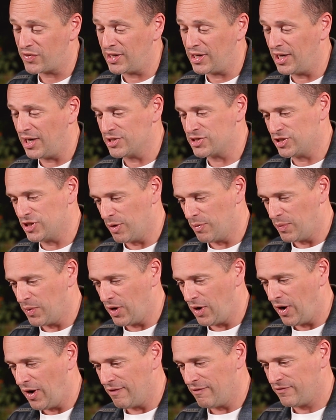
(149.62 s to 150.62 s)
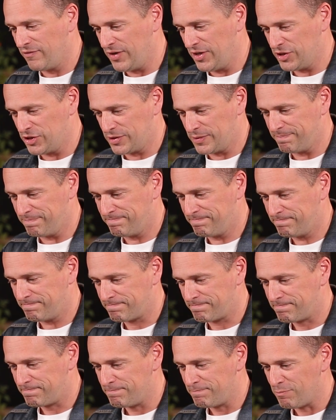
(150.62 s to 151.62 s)
the large number of fish.
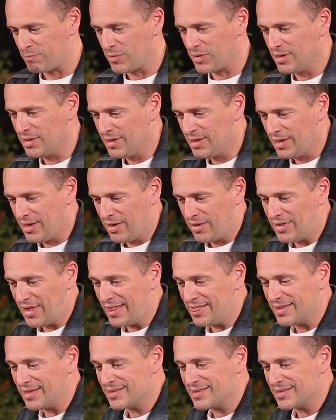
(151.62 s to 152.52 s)
Then